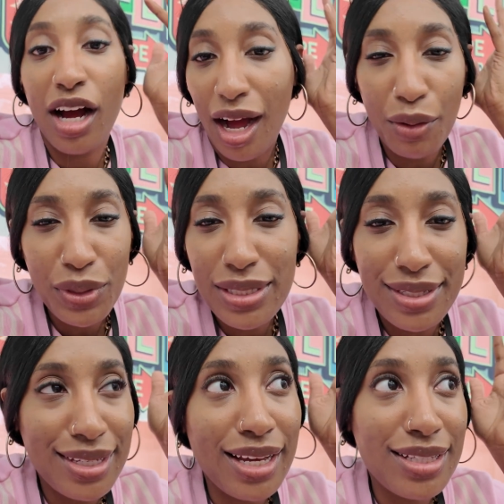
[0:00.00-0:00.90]
I wouldn't
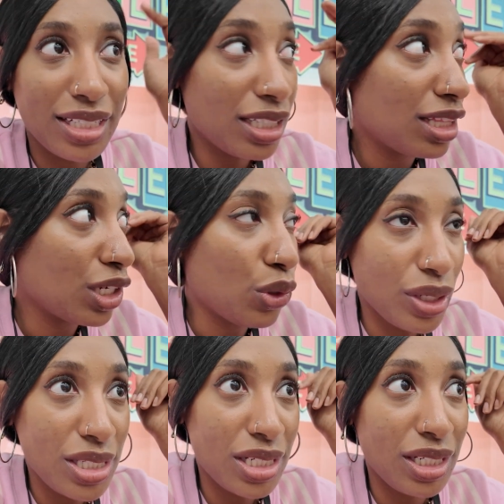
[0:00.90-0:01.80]
say it's anything
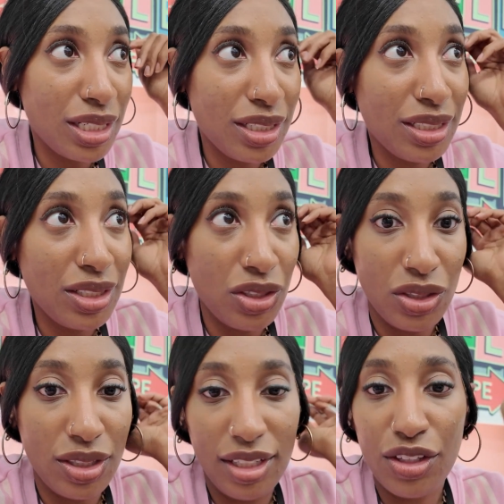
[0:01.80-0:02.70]
crazy
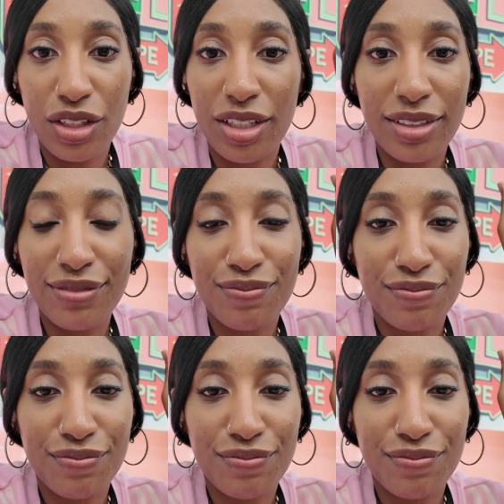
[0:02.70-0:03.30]
either.